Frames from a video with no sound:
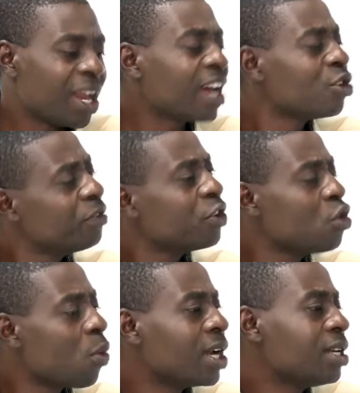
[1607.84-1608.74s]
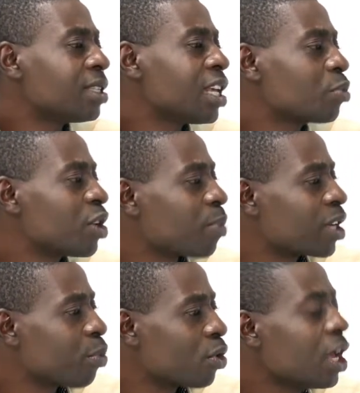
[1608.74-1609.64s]
I don't even know whether this express
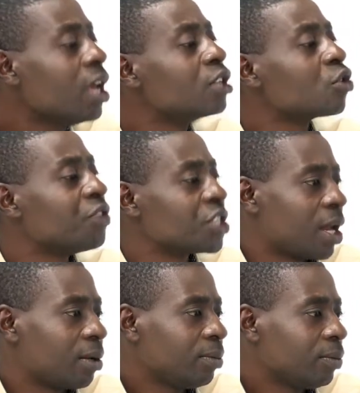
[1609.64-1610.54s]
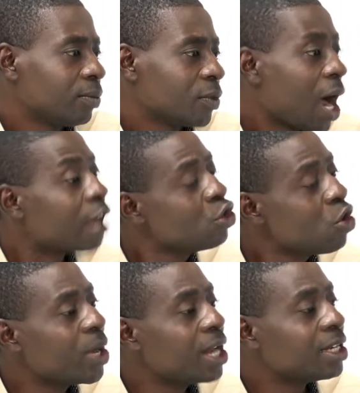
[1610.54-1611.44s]
passport is official. I don't know
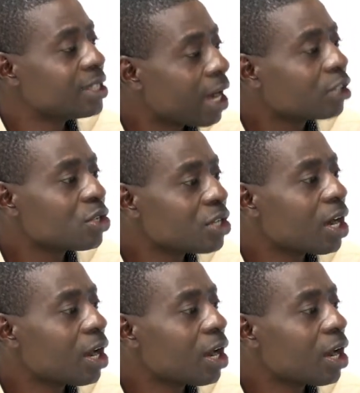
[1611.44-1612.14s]
whether the Director General